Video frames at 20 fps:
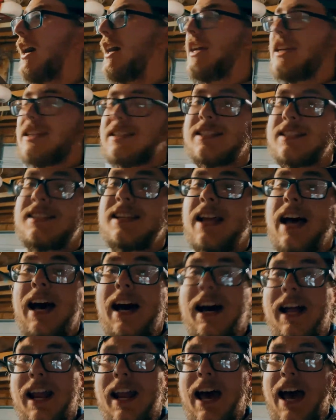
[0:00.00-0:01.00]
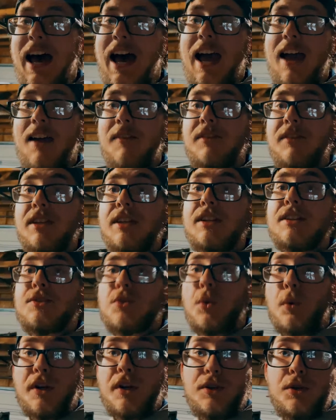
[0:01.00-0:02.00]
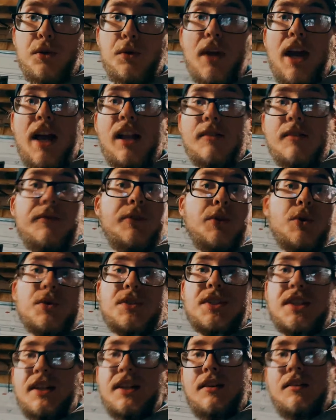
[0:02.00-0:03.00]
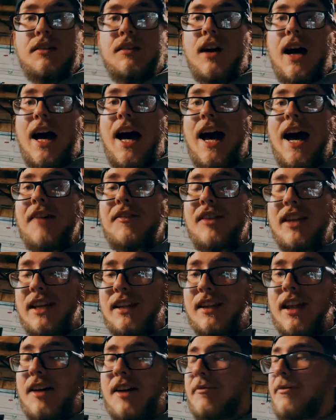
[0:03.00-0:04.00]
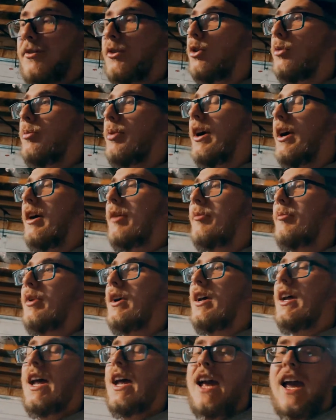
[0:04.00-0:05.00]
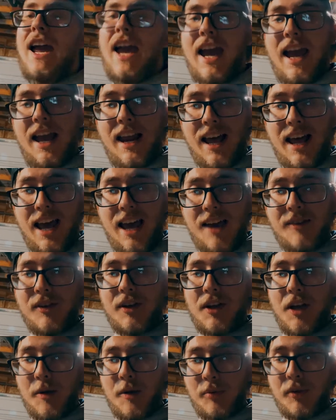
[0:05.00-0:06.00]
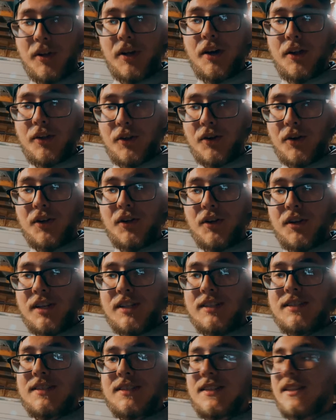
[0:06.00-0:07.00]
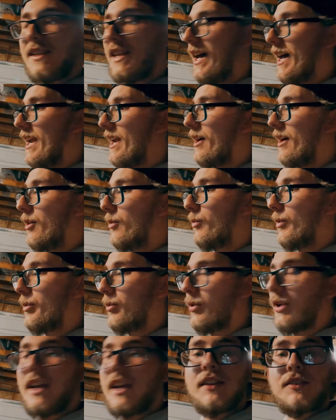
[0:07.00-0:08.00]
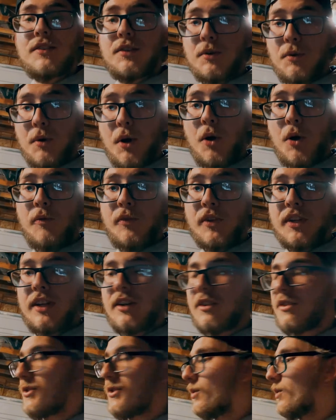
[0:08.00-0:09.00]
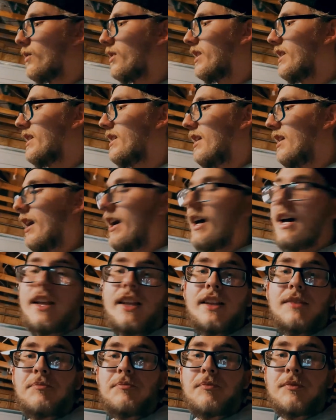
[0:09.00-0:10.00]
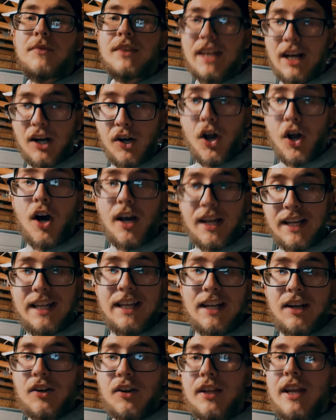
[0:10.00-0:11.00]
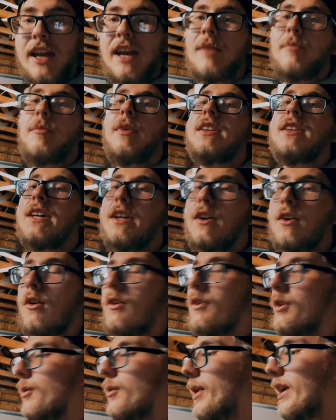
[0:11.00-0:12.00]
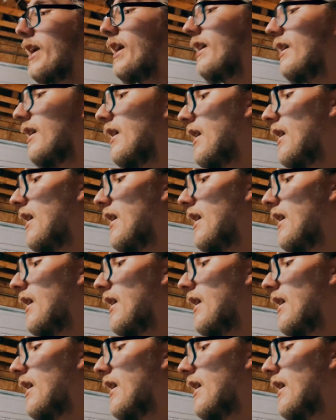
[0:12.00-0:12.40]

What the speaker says: Inside, I have the 22-gallon fuel cell. I have the inline fuel pump. And I have a couple of other goodies that we will get to hopefully here shortly. They're not here yet, but they're on the way.